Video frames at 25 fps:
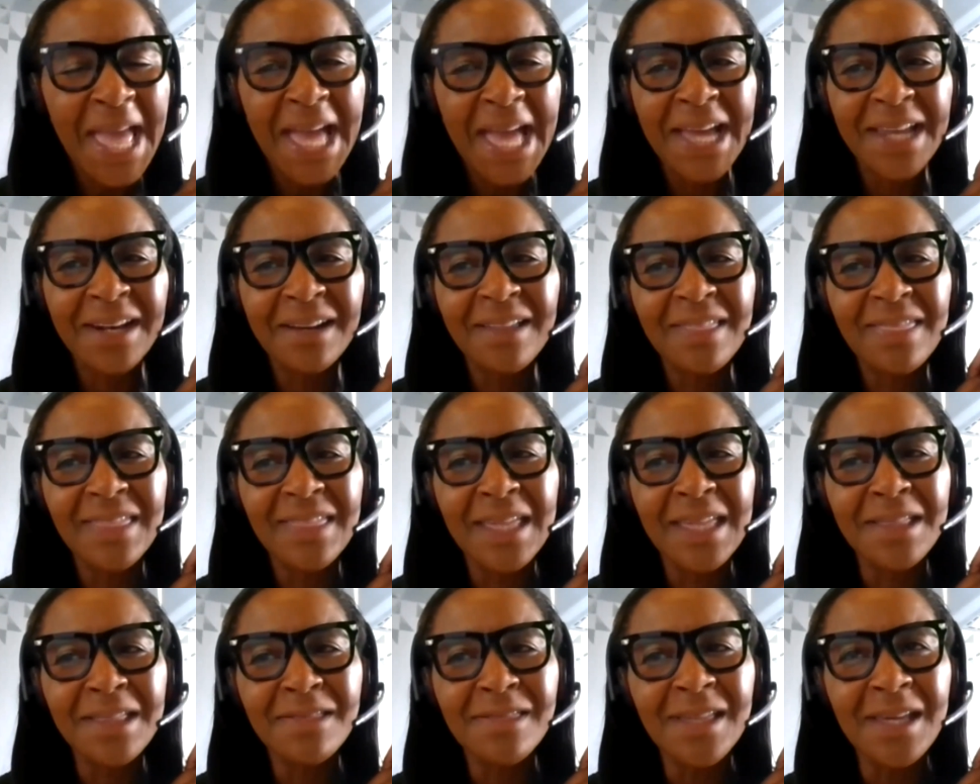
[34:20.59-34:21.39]
And I
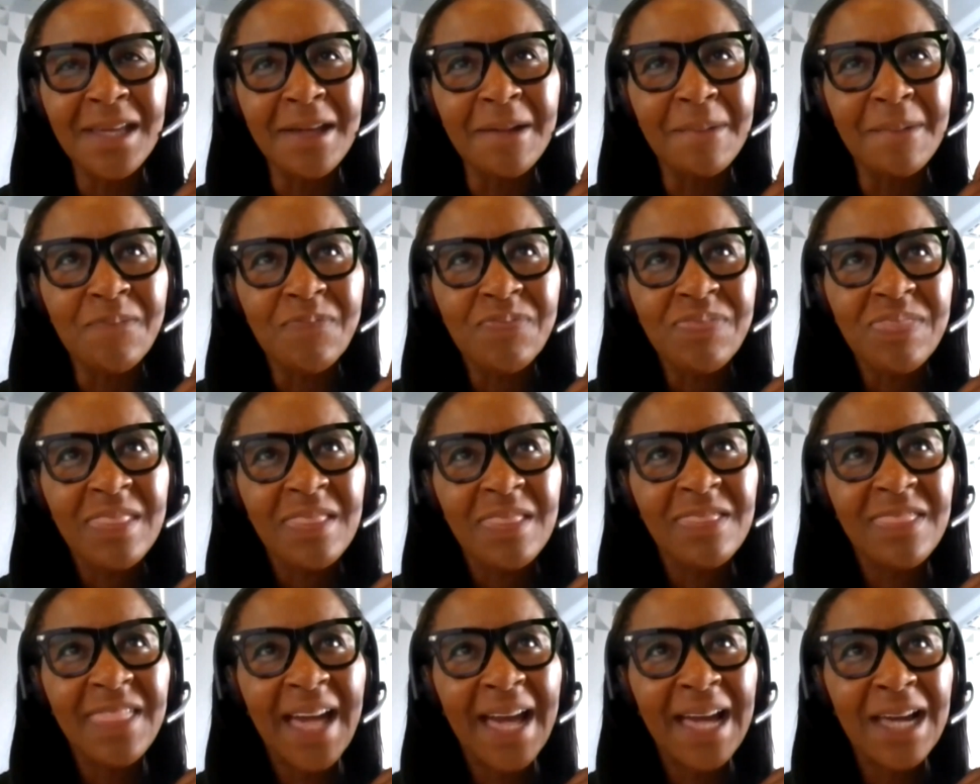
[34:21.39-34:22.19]
think that
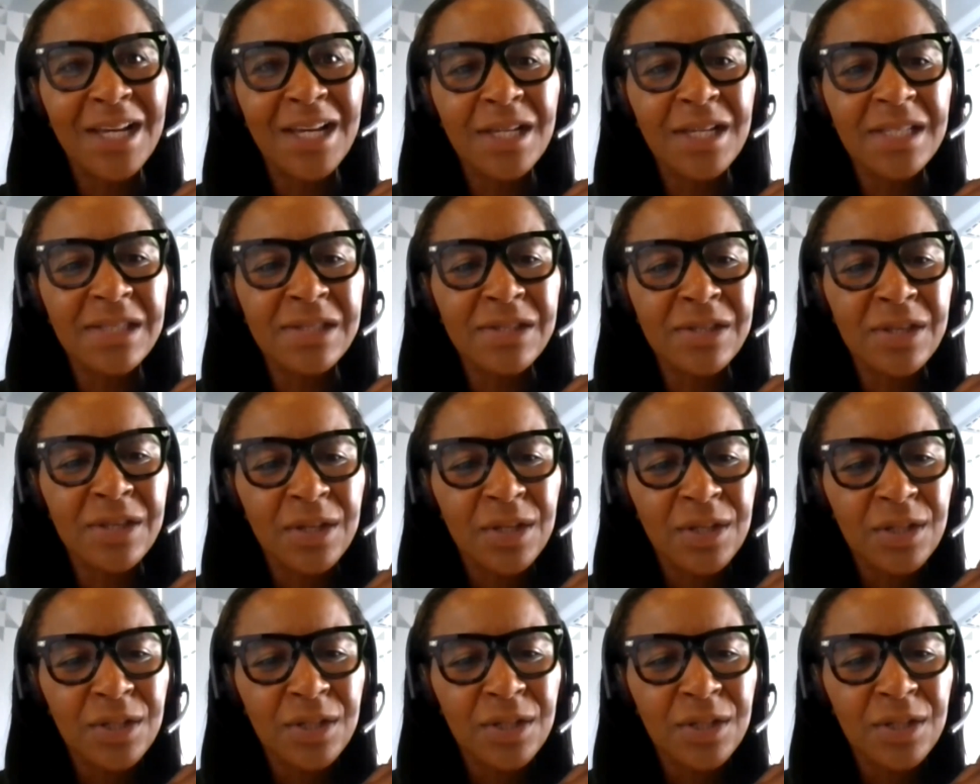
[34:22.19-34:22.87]
has